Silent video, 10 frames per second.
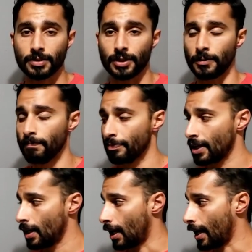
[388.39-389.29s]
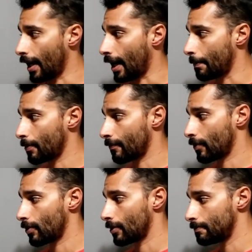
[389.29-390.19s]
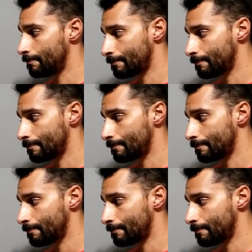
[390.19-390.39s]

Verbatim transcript: So I, I prefer